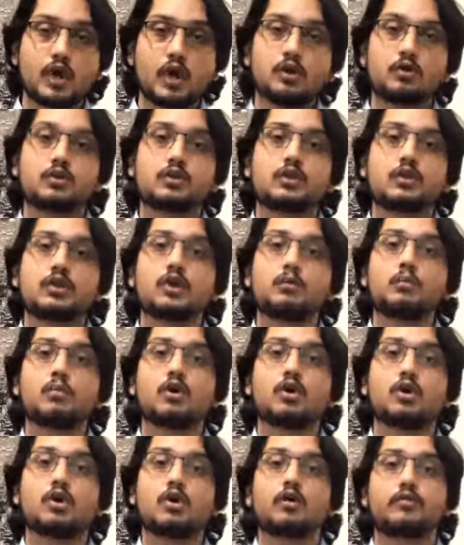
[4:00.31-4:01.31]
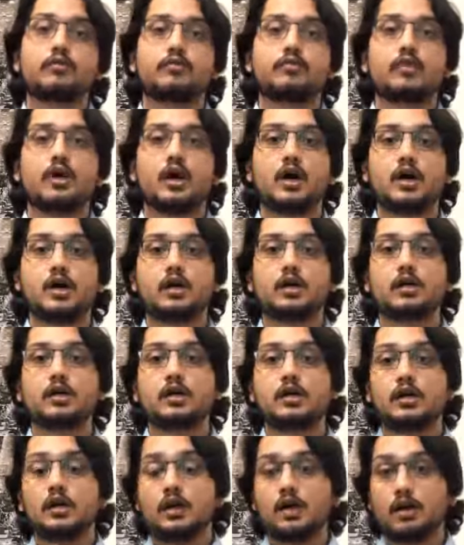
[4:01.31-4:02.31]
out the book of uh,
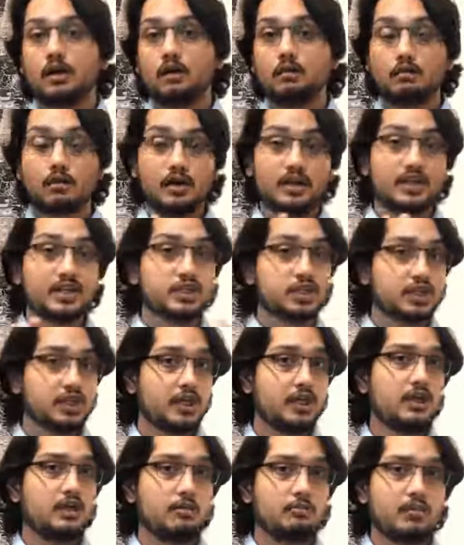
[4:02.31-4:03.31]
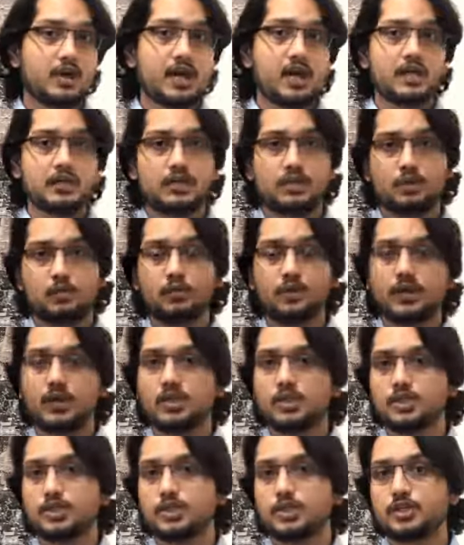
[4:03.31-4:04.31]
uh, a dictionary, a Marathi to
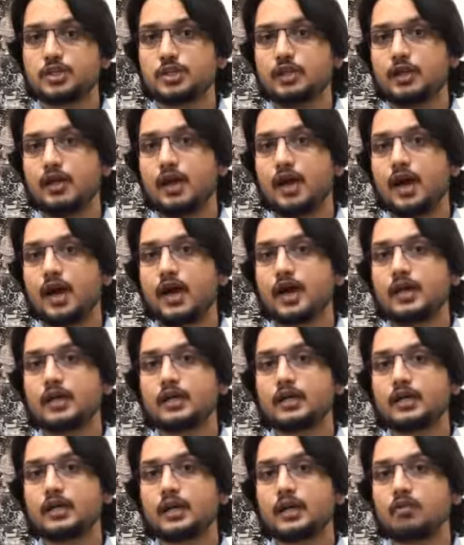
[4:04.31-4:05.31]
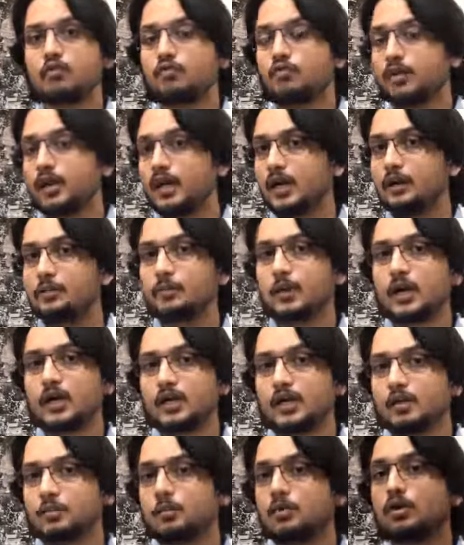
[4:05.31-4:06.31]
English dictionary and a Wren and
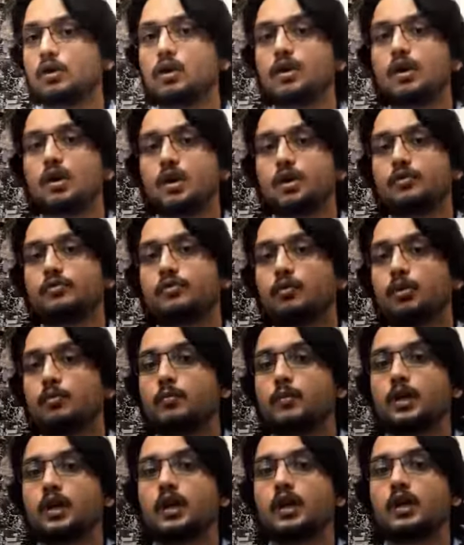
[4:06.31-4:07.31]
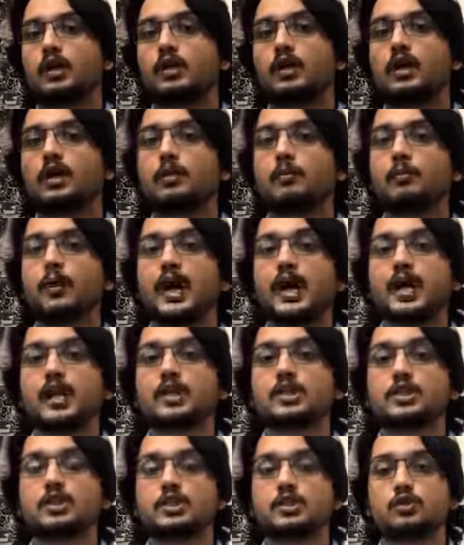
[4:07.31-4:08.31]
Martin book from her bag
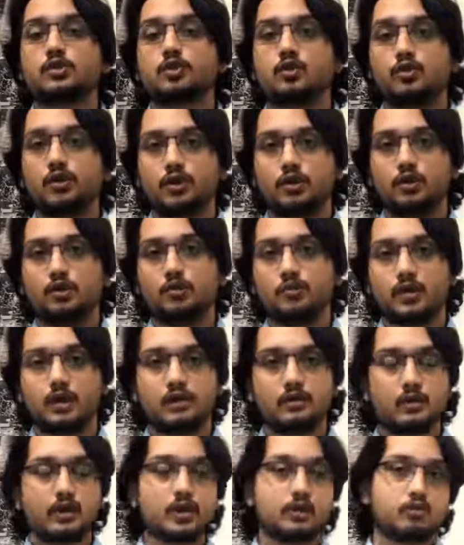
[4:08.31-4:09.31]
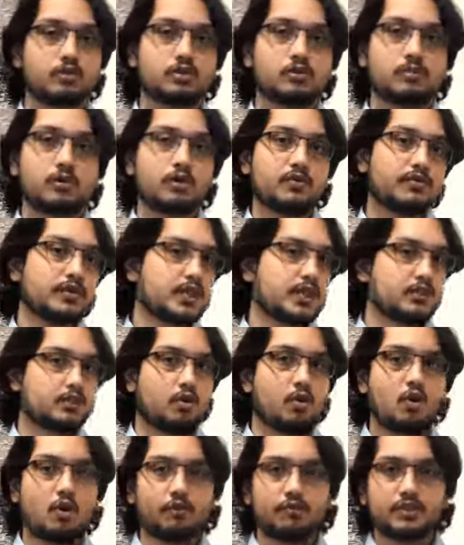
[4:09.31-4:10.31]
and she showed it to me. It, it, was a book which has,
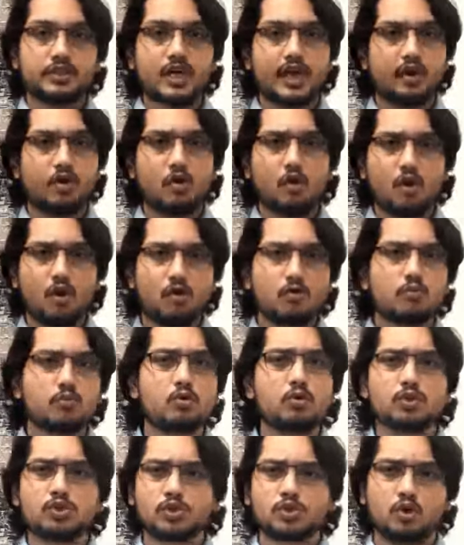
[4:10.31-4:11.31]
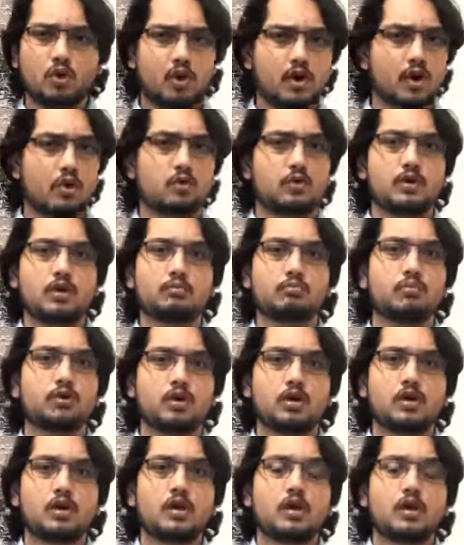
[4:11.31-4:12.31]
which had almost torn out, a book